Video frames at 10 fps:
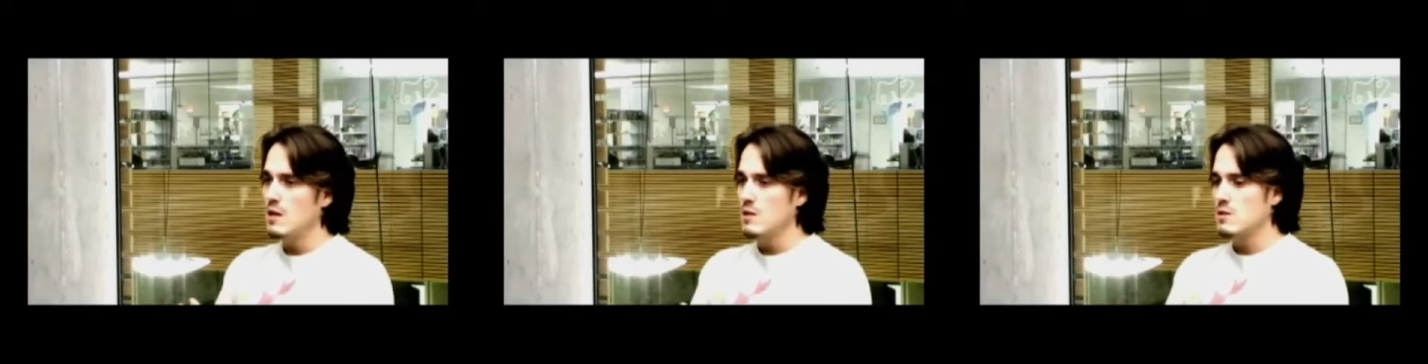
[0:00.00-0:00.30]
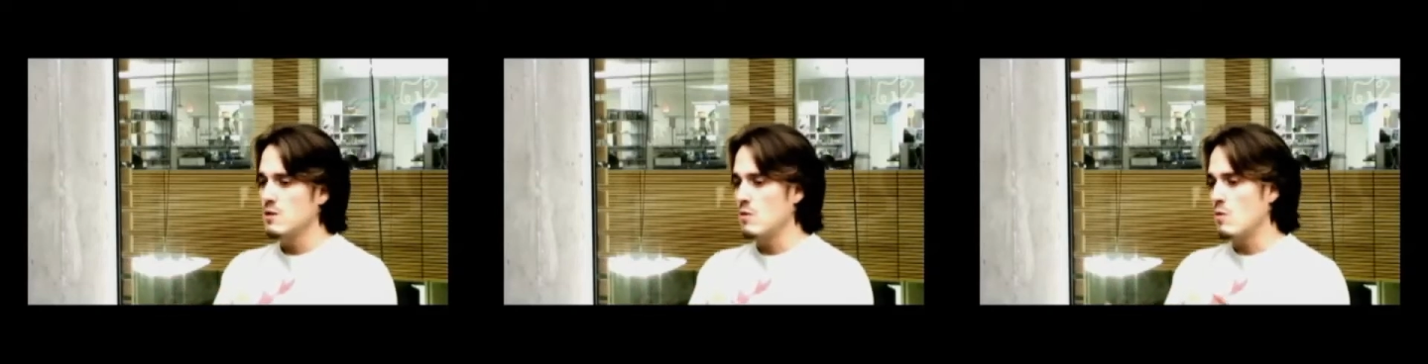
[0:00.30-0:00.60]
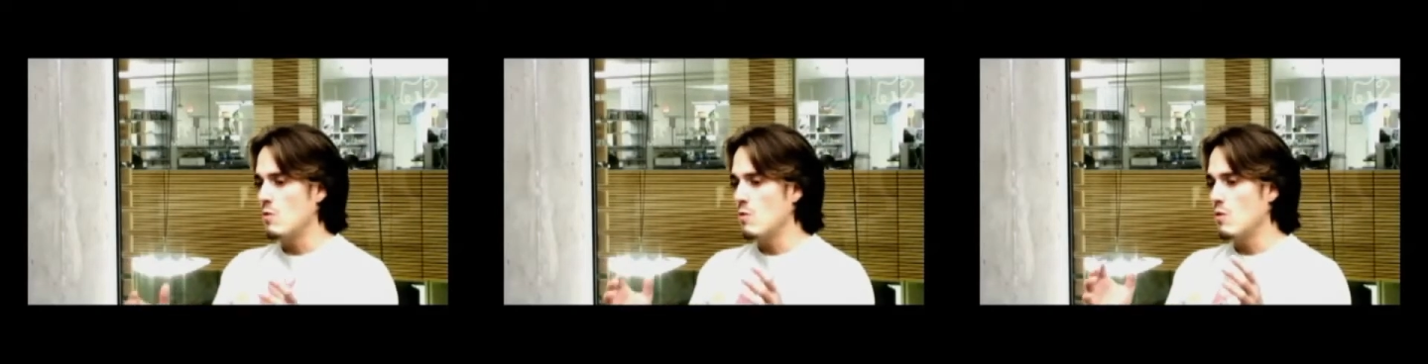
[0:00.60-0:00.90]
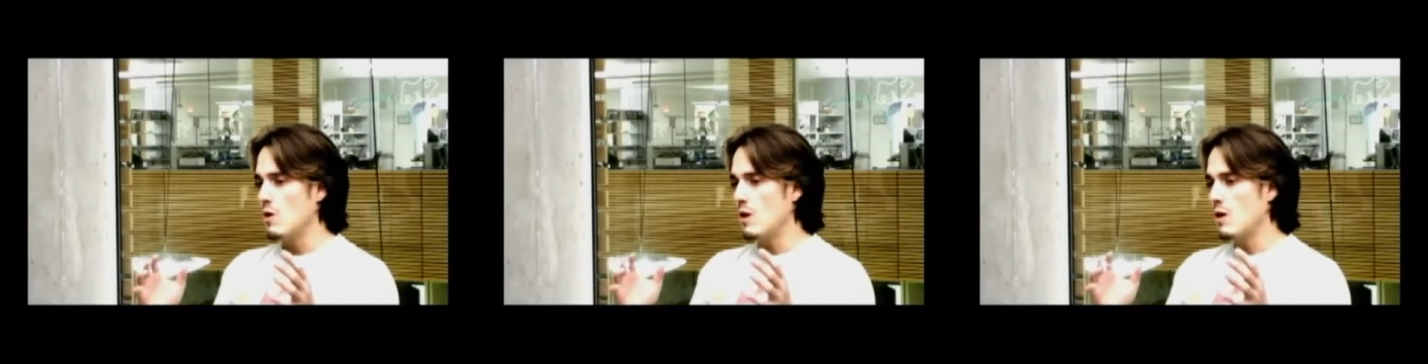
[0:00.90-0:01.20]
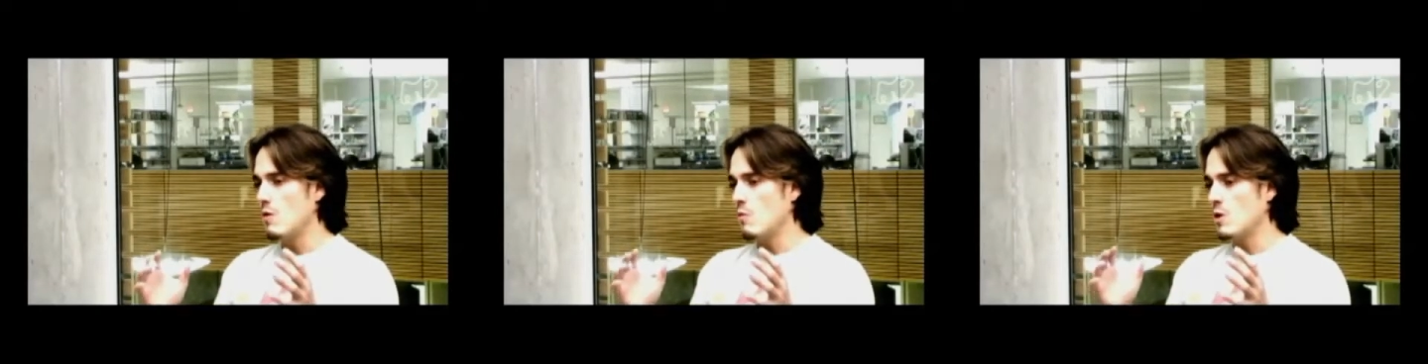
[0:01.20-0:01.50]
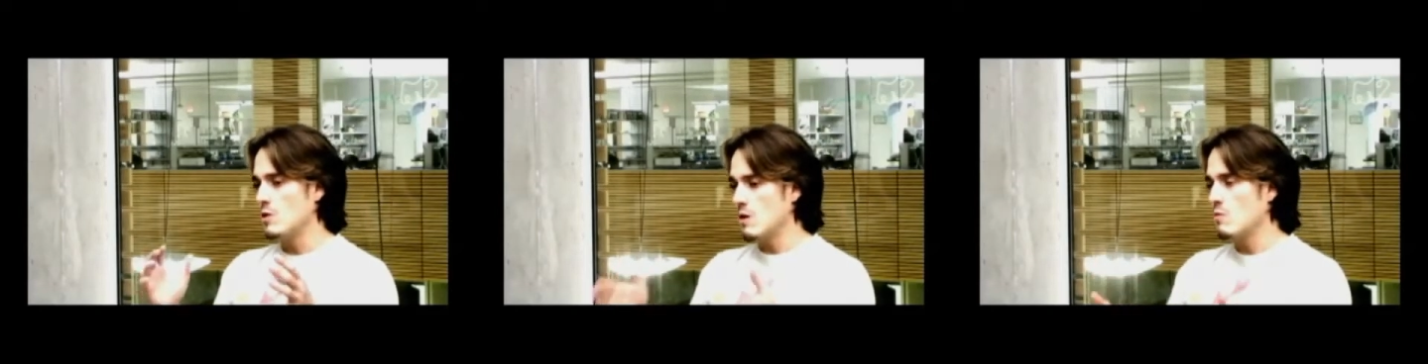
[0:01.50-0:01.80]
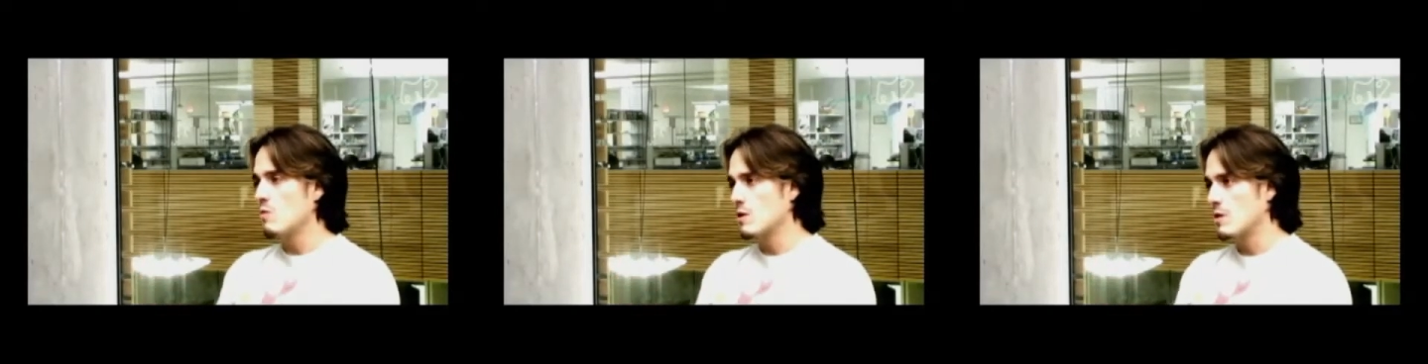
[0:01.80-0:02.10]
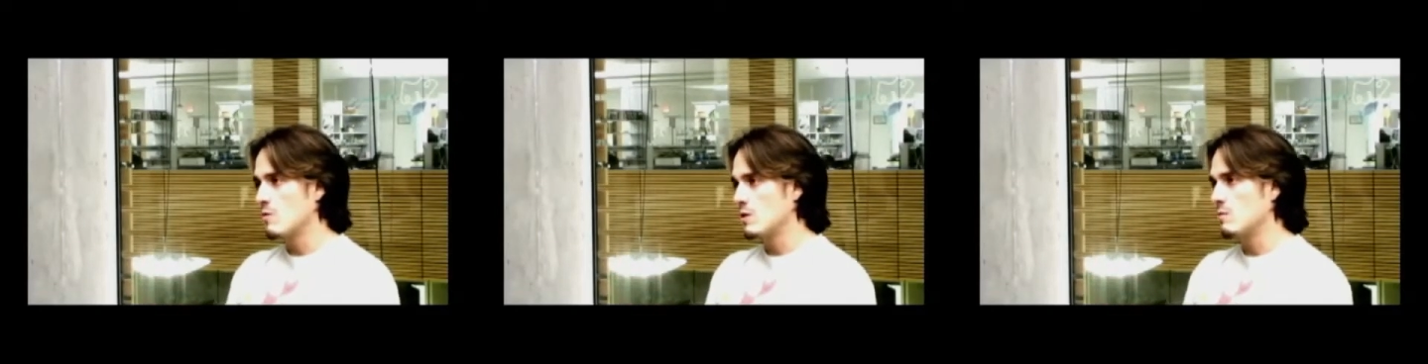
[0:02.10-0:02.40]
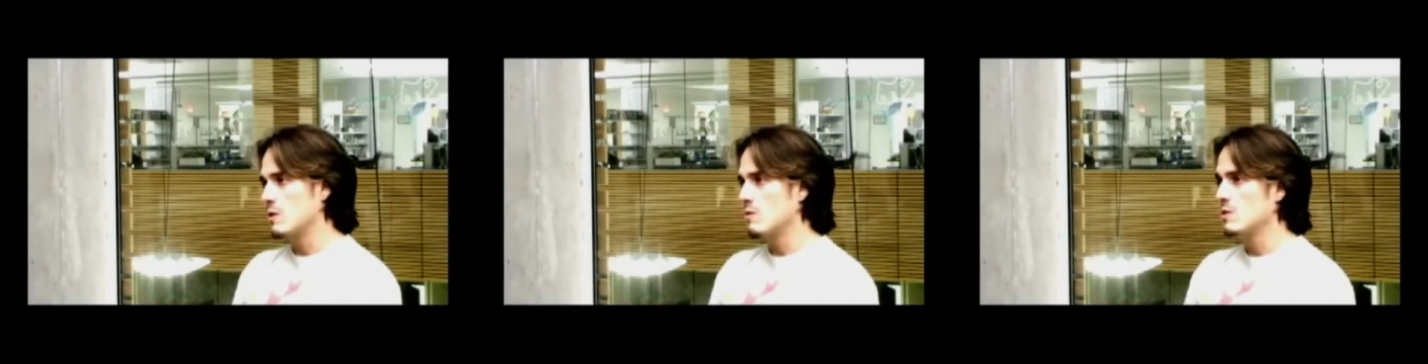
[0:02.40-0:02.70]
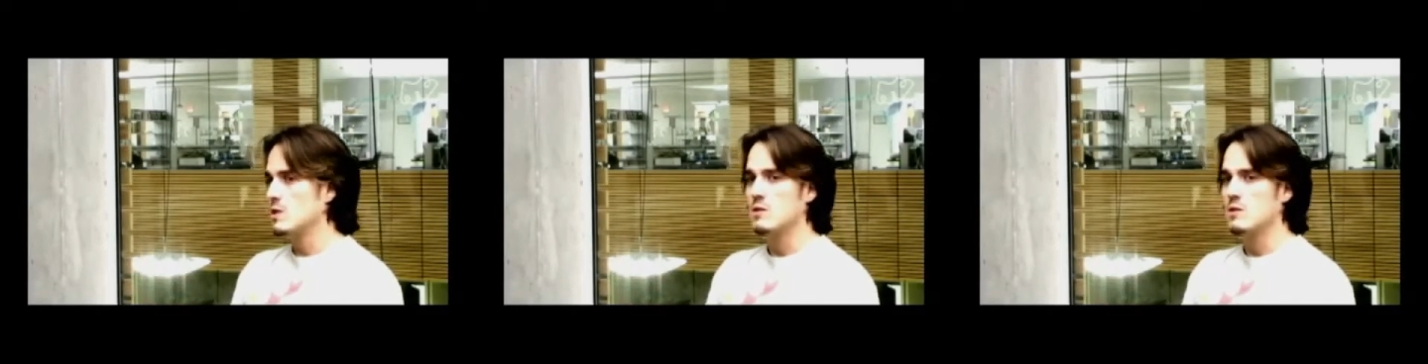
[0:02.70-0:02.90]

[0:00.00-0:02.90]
So when you're working with tuberculosis,